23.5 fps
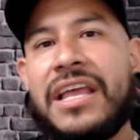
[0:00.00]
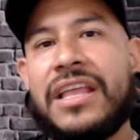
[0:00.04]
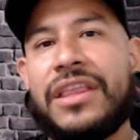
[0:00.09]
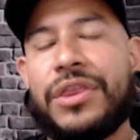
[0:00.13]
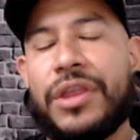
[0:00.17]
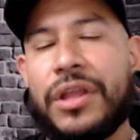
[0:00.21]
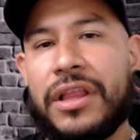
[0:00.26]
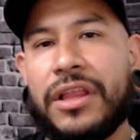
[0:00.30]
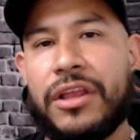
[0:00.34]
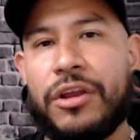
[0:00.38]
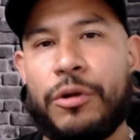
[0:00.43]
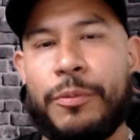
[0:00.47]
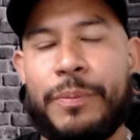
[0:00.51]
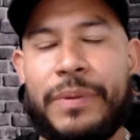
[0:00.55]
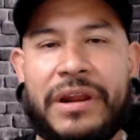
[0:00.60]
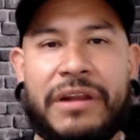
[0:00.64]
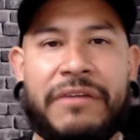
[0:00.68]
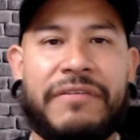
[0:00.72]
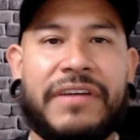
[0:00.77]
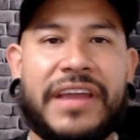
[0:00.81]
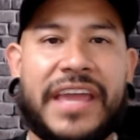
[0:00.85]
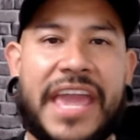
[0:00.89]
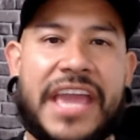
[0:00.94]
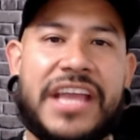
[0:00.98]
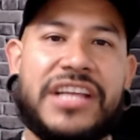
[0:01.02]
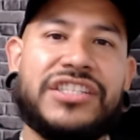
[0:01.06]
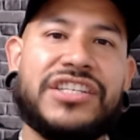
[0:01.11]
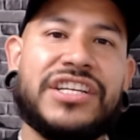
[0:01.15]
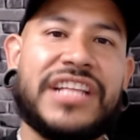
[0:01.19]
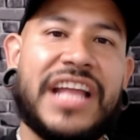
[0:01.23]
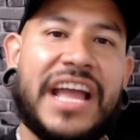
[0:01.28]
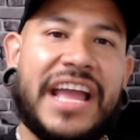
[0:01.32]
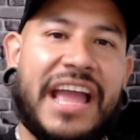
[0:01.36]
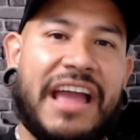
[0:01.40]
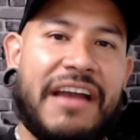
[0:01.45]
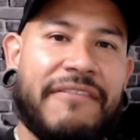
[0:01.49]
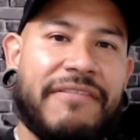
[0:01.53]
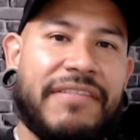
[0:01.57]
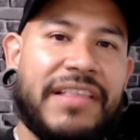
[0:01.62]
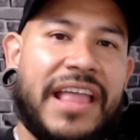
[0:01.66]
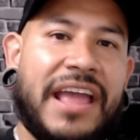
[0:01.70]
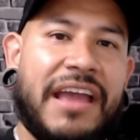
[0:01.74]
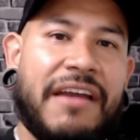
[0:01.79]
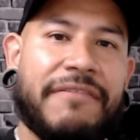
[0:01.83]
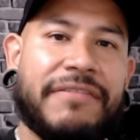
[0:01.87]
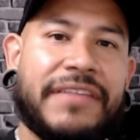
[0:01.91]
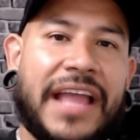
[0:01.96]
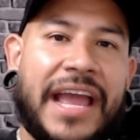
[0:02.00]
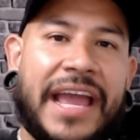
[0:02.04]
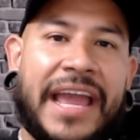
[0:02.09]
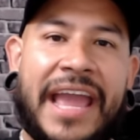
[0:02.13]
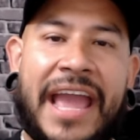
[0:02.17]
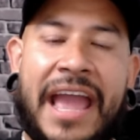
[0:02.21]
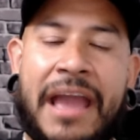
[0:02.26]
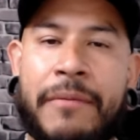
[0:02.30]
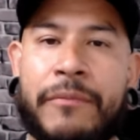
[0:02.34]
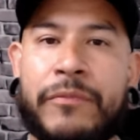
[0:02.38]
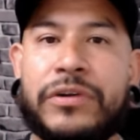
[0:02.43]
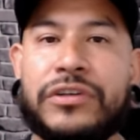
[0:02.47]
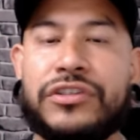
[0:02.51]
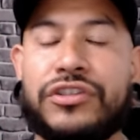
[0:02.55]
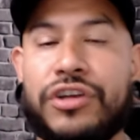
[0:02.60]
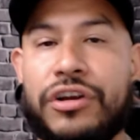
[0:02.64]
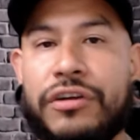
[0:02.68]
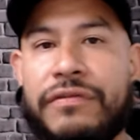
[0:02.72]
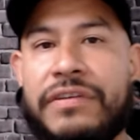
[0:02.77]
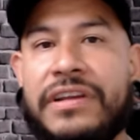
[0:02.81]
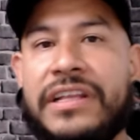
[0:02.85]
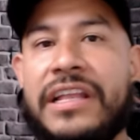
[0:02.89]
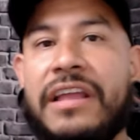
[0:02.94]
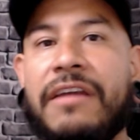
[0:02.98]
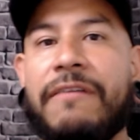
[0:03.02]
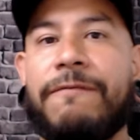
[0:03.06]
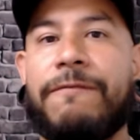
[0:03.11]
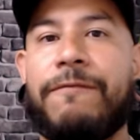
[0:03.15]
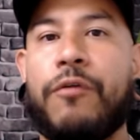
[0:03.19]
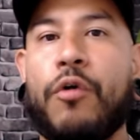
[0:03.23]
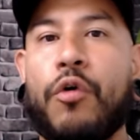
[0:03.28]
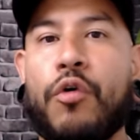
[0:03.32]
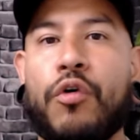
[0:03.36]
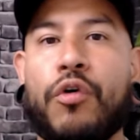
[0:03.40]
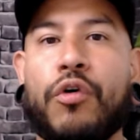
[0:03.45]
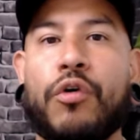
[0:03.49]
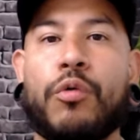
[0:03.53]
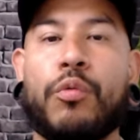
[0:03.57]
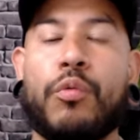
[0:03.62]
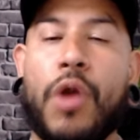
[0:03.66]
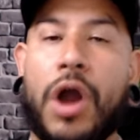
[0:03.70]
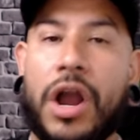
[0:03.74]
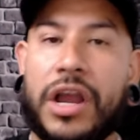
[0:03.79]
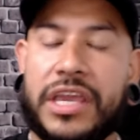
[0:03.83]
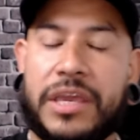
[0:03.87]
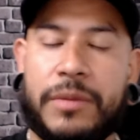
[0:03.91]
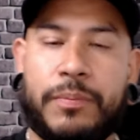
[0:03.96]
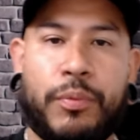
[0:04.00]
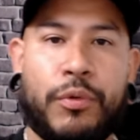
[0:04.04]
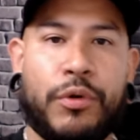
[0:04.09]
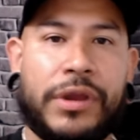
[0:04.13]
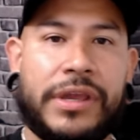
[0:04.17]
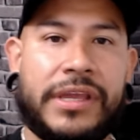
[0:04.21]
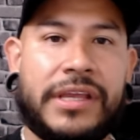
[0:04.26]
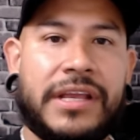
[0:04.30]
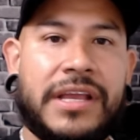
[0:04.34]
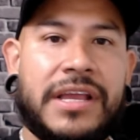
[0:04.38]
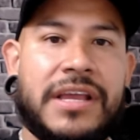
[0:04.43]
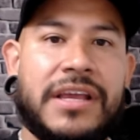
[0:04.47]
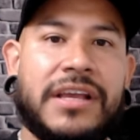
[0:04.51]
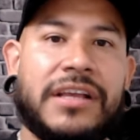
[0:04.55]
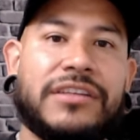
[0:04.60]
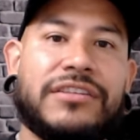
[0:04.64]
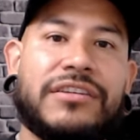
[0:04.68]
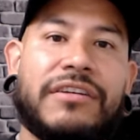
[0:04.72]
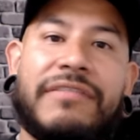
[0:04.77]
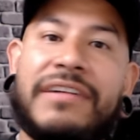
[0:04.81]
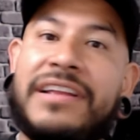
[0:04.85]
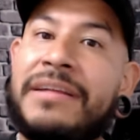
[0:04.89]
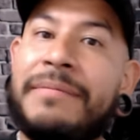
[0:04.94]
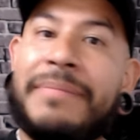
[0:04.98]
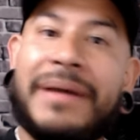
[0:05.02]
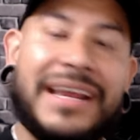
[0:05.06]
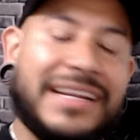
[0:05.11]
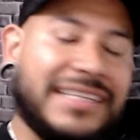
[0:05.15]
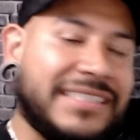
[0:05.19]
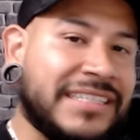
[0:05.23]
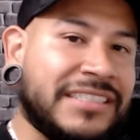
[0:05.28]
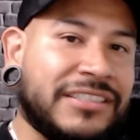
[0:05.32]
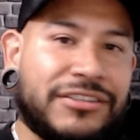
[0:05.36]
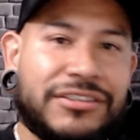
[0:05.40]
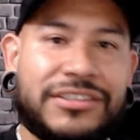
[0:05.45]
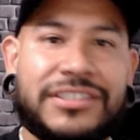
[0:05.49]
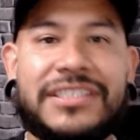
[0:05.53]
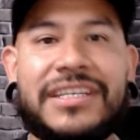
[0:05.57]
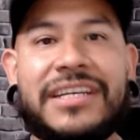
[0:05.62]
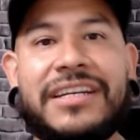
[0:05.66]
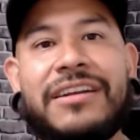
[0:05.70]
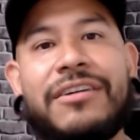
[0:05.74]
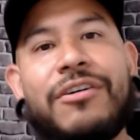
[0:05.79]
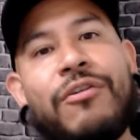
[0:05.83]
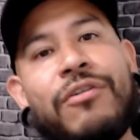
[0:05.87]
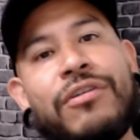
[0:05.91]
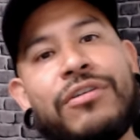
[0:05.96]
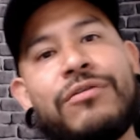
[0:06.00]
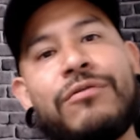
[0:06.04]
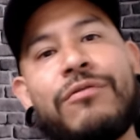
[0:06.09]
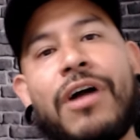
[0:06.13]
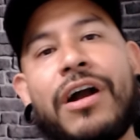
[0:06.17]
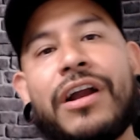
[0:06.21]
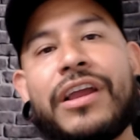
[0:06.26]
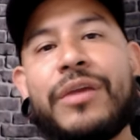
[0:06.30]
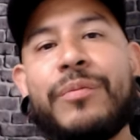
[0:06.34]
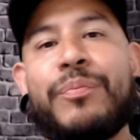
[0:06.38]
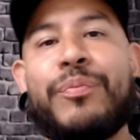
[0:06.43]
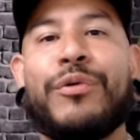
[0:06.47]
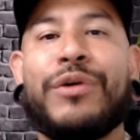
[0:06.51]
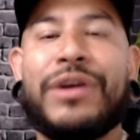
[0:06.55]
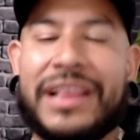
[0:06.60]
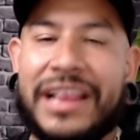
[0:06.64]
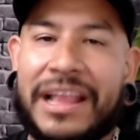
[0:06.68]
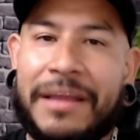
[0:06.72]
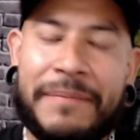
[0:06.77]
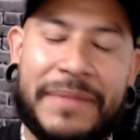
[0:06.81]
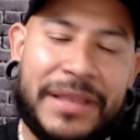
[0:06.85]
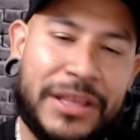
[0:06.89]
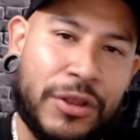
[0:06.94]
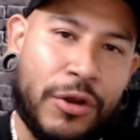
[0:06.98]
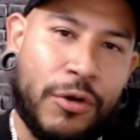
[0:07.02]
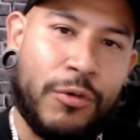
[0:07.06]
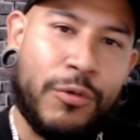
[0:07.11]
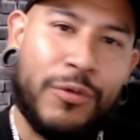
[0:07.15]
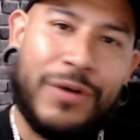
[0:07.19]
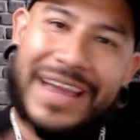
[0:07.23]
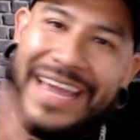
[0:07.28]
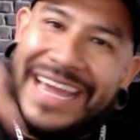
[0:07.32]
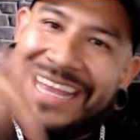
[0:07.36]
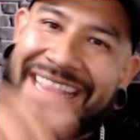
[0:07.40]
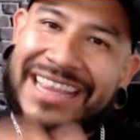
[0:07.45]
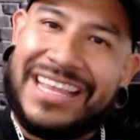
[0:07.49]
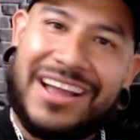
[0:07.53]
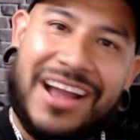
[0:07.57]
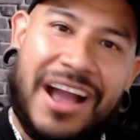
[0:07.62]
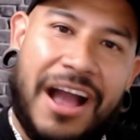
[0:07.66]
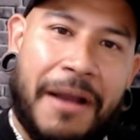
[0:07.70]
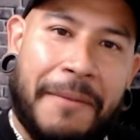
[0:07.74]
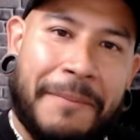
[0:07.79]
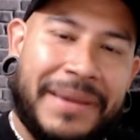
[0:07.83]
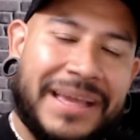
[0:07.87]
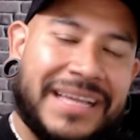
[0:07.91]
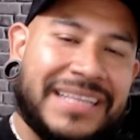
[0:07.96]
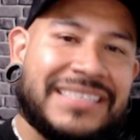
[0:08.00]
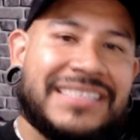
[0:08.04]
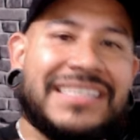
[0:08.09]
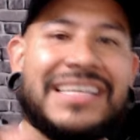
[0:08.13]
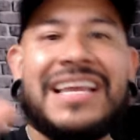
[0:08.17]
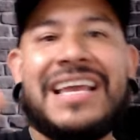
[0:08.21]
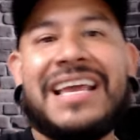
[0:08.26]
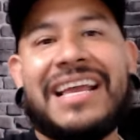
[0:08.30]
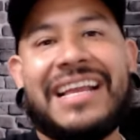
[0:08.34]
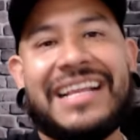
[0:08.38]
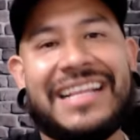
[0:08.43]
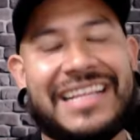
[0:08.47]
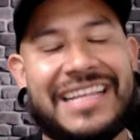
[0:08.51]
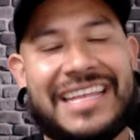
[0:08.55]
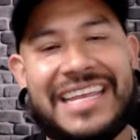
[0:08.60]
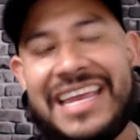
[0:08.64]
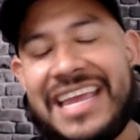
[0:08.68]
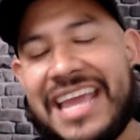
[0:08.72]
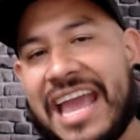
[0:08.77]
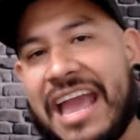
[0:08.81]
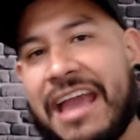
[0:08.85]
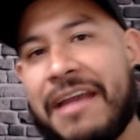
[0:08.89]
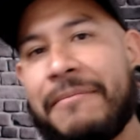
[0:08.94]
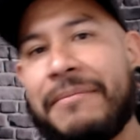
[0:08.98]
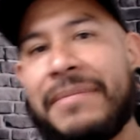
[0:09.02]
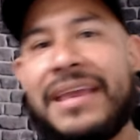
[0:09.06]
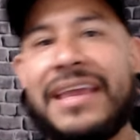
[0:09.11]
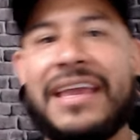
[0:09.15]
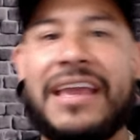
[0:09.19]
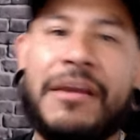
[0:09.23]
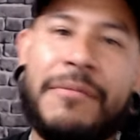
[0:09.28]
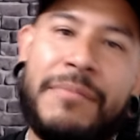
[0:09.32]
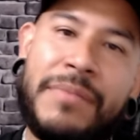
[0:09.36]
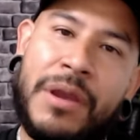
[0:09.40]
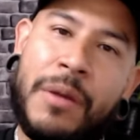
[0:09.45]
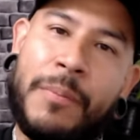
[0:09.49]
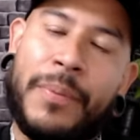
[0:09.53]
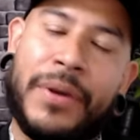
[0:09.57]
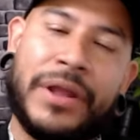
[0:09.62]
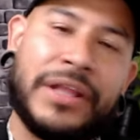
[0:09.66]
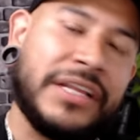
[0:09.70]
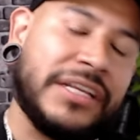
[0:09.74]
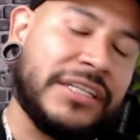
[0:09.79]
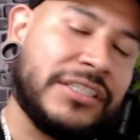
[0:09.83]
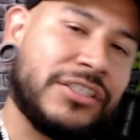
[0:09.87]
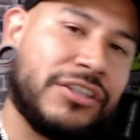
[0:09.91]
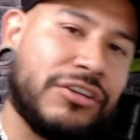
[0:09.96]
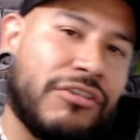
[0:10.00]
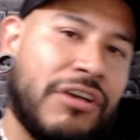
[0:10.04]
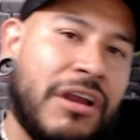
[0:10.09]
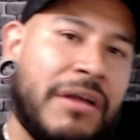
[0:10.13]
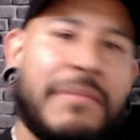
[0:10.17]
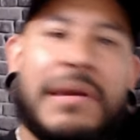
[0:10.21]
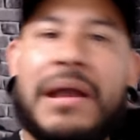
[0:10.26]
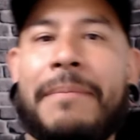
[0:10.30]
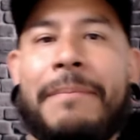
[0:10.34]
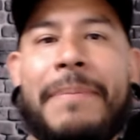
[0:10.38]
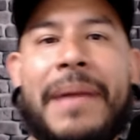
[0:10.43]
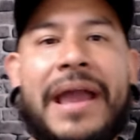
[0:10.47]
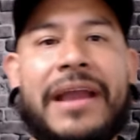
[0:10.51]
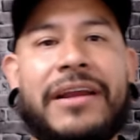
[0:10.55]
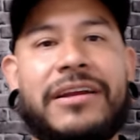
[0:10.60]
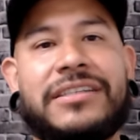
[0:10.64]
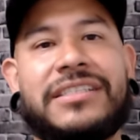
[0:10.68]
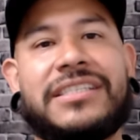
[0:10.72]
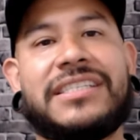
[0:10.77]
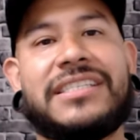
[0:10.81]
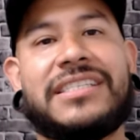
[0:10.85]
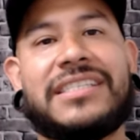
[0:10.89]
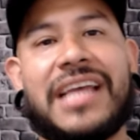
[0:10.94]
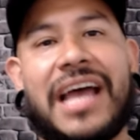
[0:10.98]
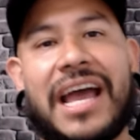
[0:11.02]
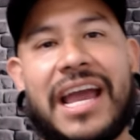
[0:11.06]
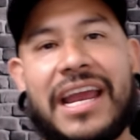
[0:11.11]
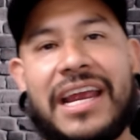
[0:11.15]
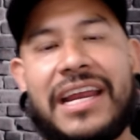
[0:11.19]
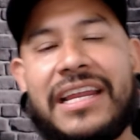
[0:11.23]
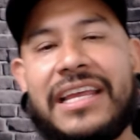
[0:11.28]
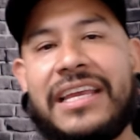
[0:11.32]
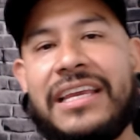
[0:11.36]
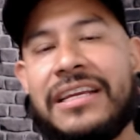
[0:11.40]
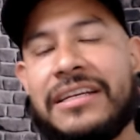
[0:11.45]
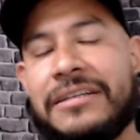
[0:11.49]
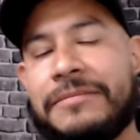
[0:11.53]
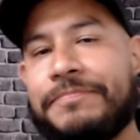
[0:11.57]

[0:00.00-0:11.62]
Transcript: The little bit of vacation I have left, I am reserving it for Rocky Point. So if anybody's interested in going to Rocky Point, let me know in the comments, DM me, hit me up on Instagram at Bagger Society,